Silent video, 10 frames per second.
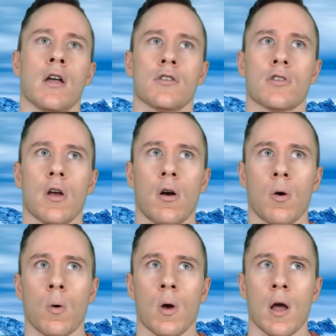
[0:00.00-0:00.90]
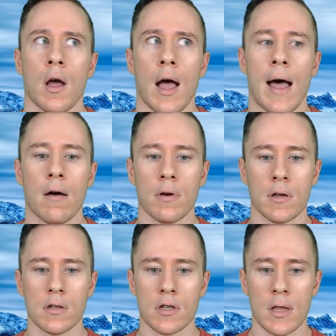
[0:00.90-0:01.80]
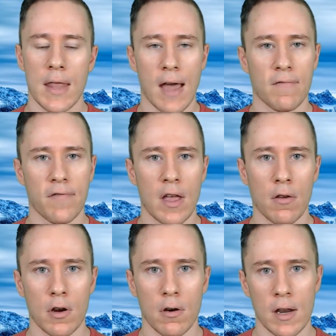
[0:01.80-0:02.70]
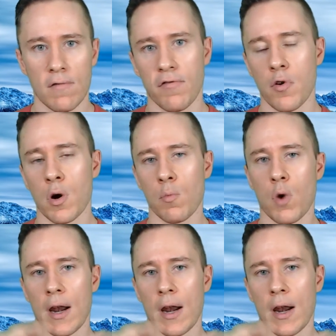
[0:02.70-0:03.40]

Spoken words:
So how does that failure inform what